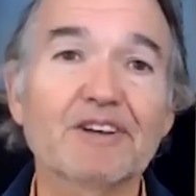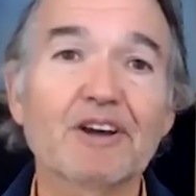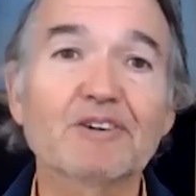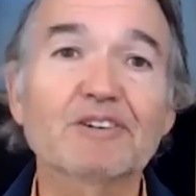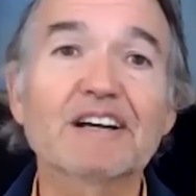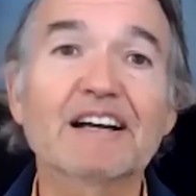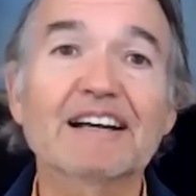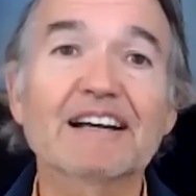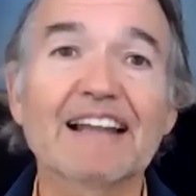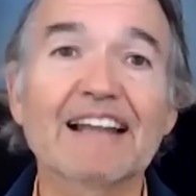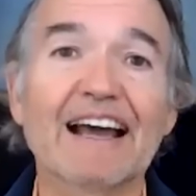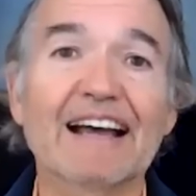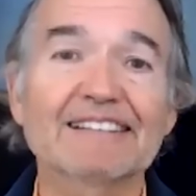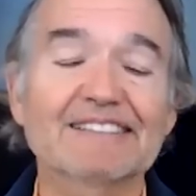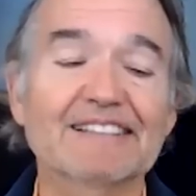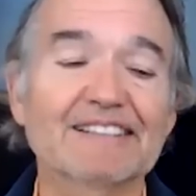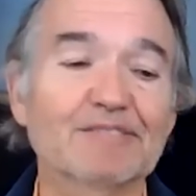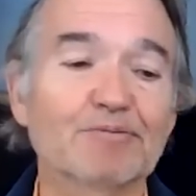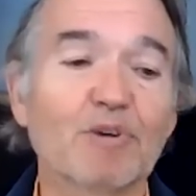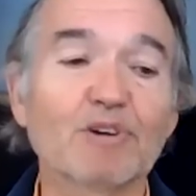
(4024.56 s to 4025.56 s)
classes,
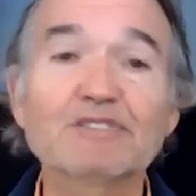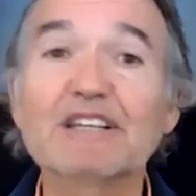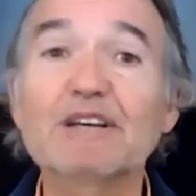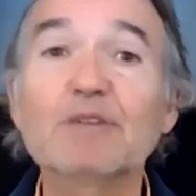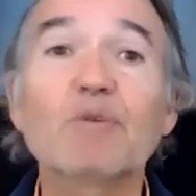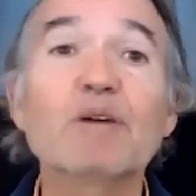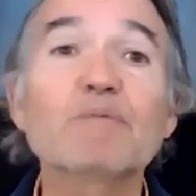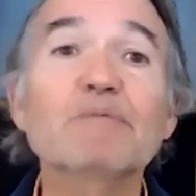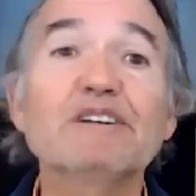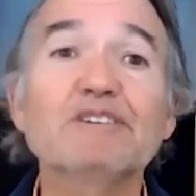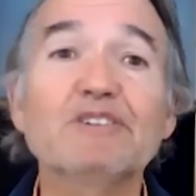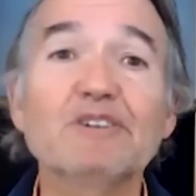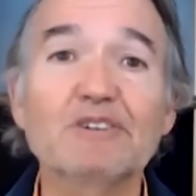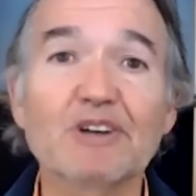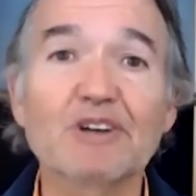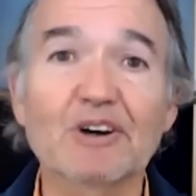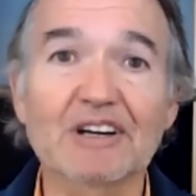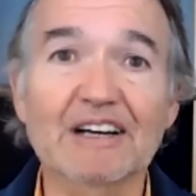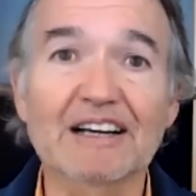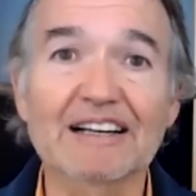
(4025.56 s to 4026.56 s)
mostly women do
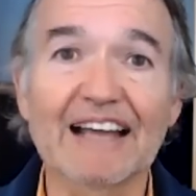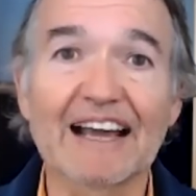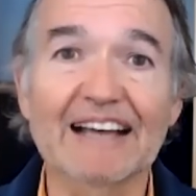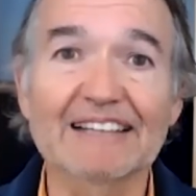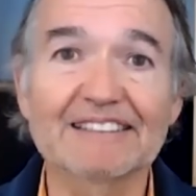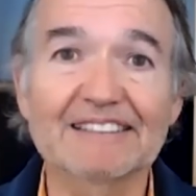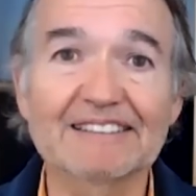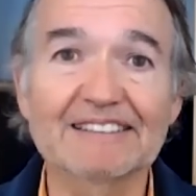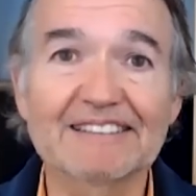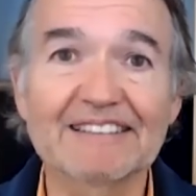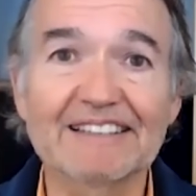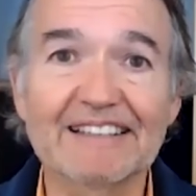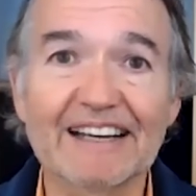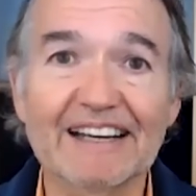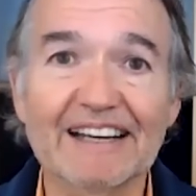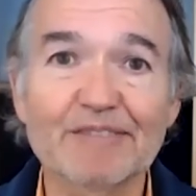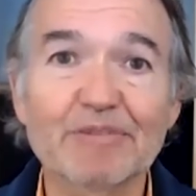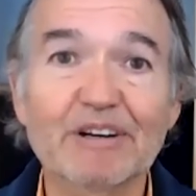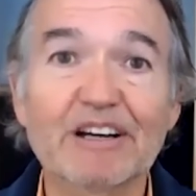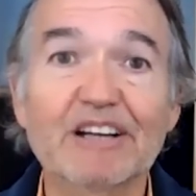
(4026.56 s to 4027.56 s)
yoga classes today
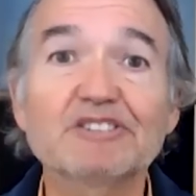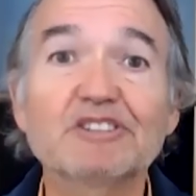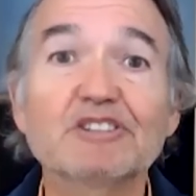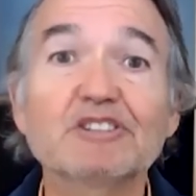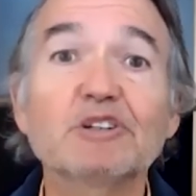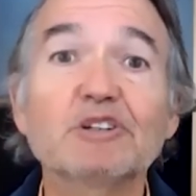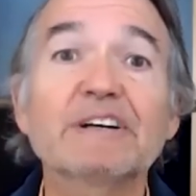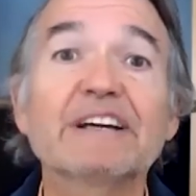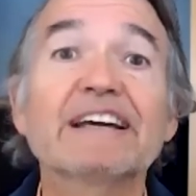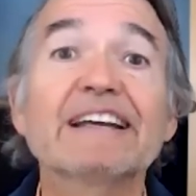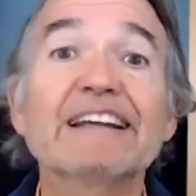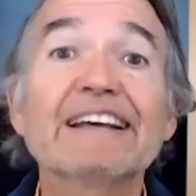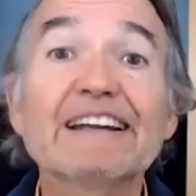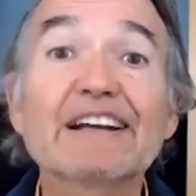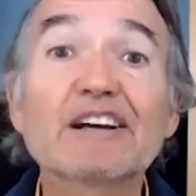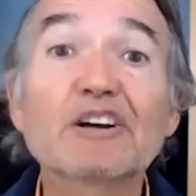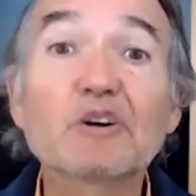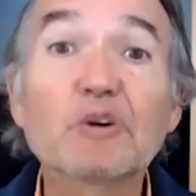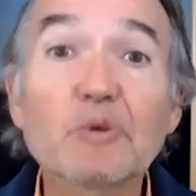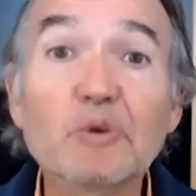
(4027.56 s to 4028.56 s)
because you're doing it in a
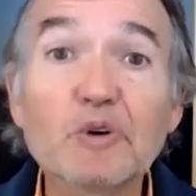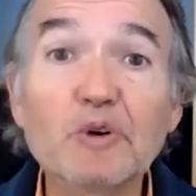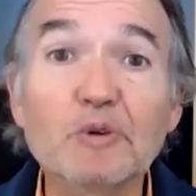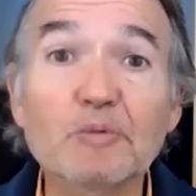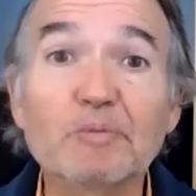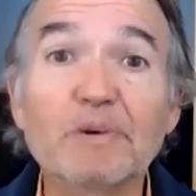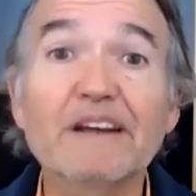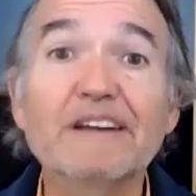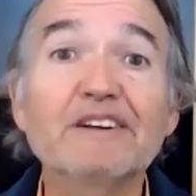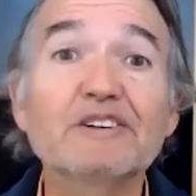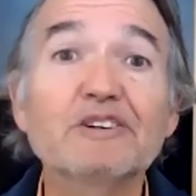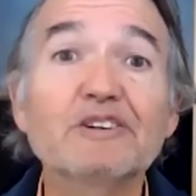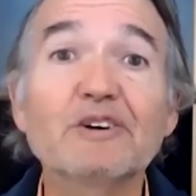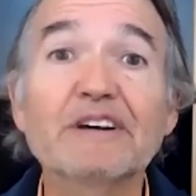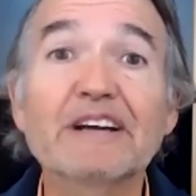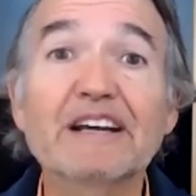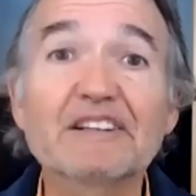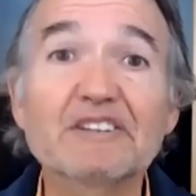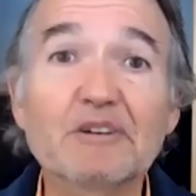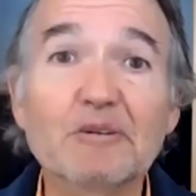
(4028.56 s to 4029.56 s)
group and you're doing
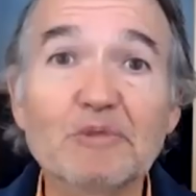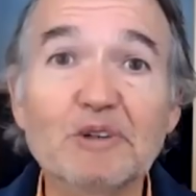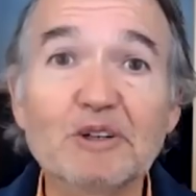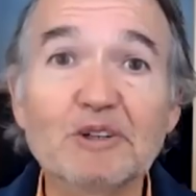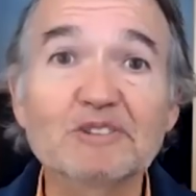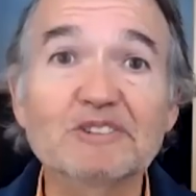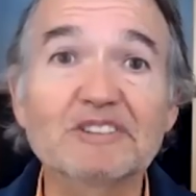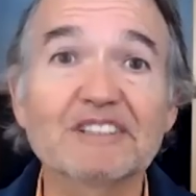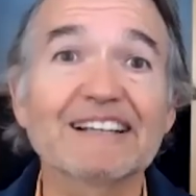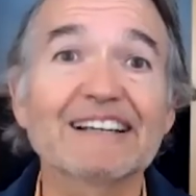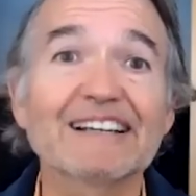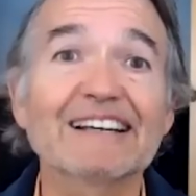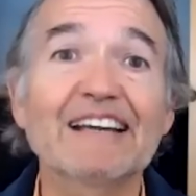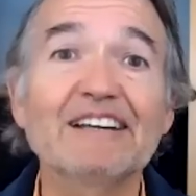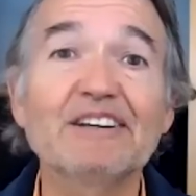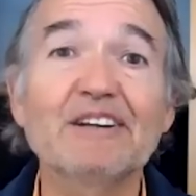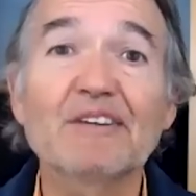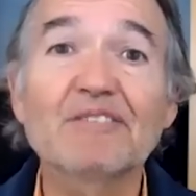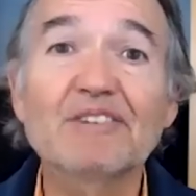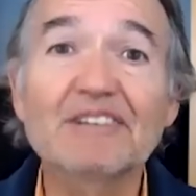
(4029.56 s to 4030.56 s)
it to music and you
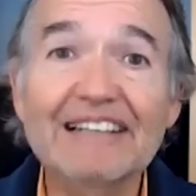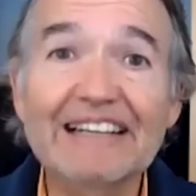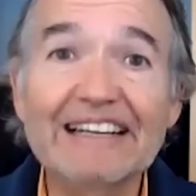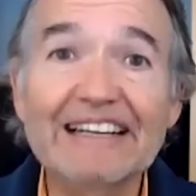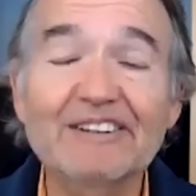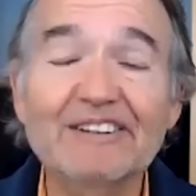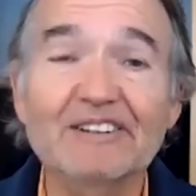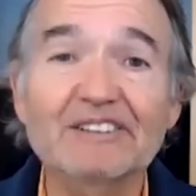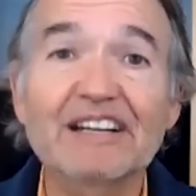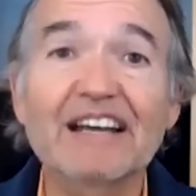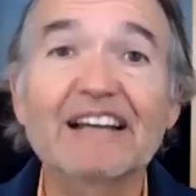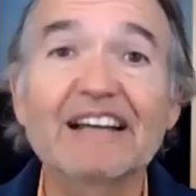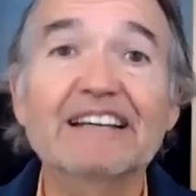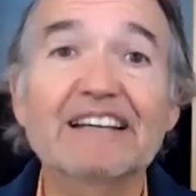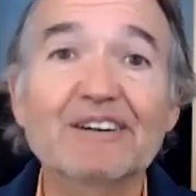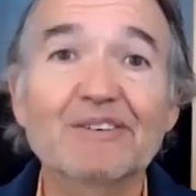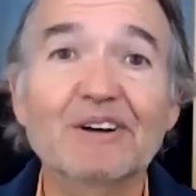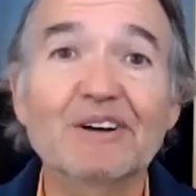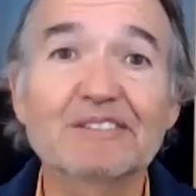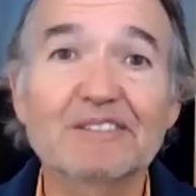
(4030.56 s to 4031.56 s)
have a leader telling you
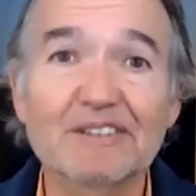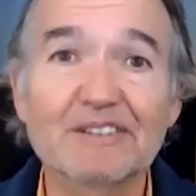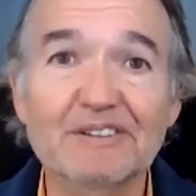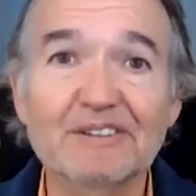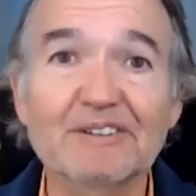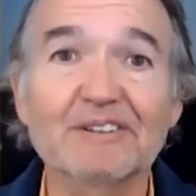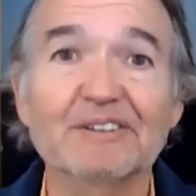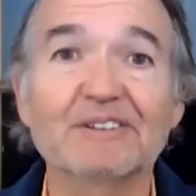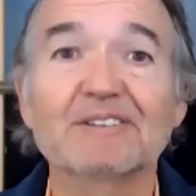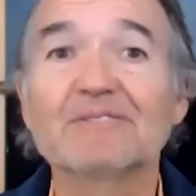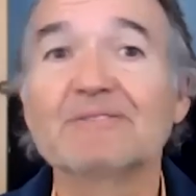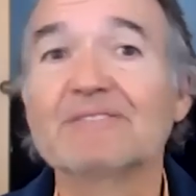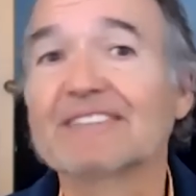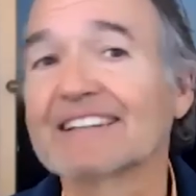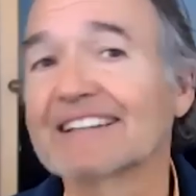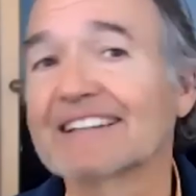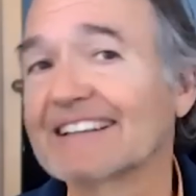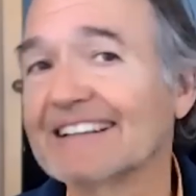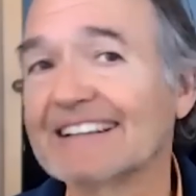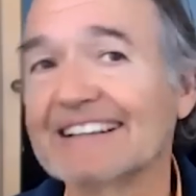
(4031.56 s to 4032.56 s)
what to do
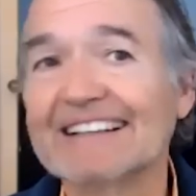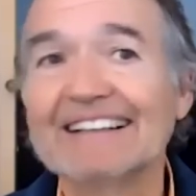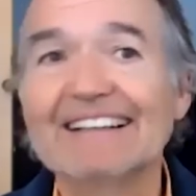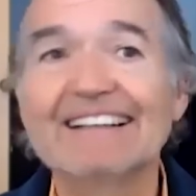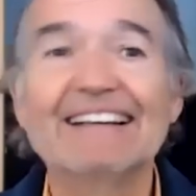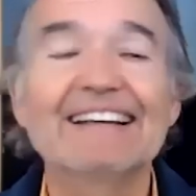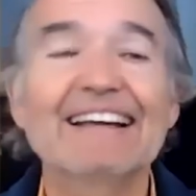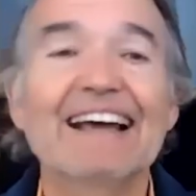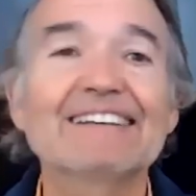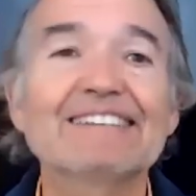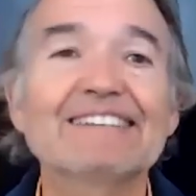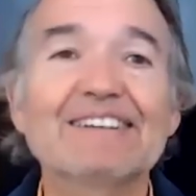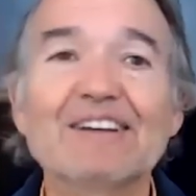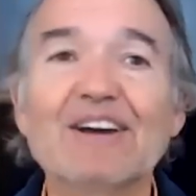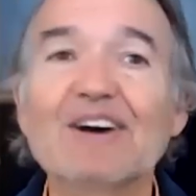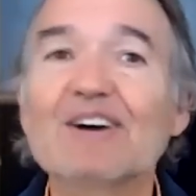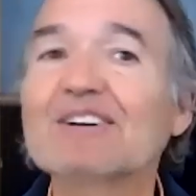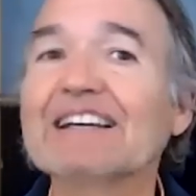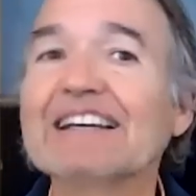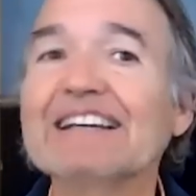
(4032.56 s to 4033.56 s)
as a
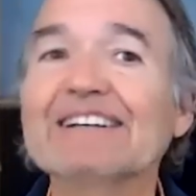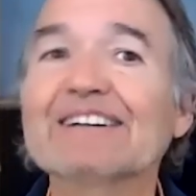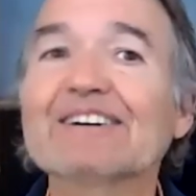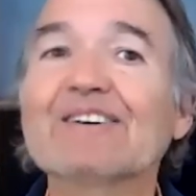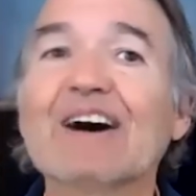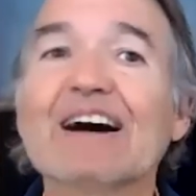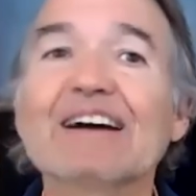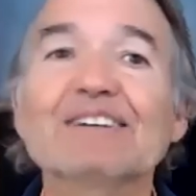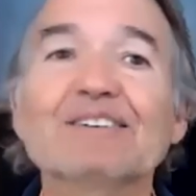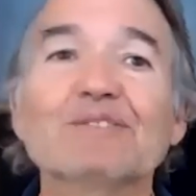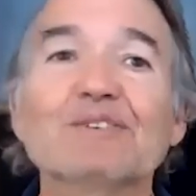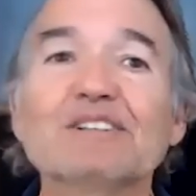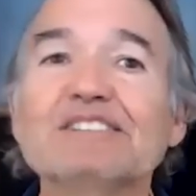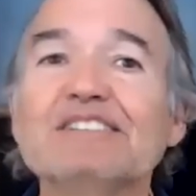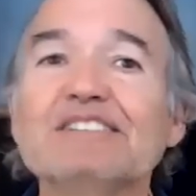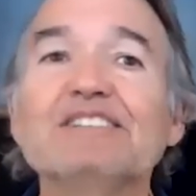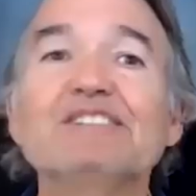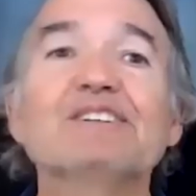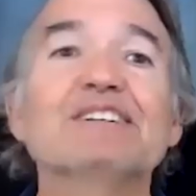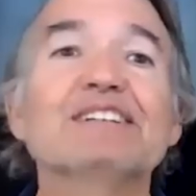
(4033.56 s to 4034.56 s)
yogi, you go out in the woods, you
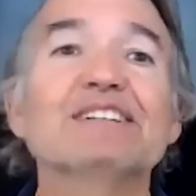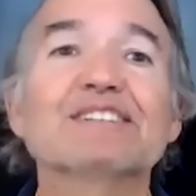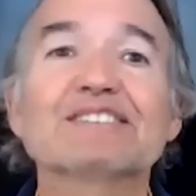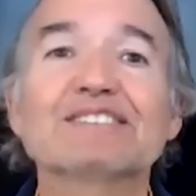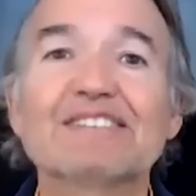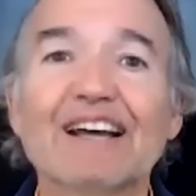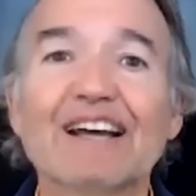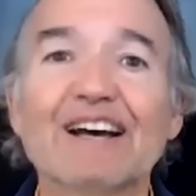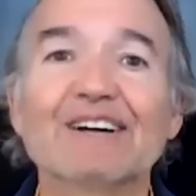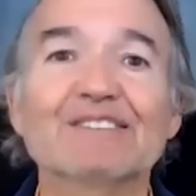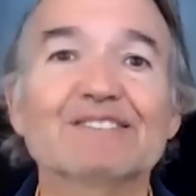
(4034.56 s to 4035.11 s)
do it yourself.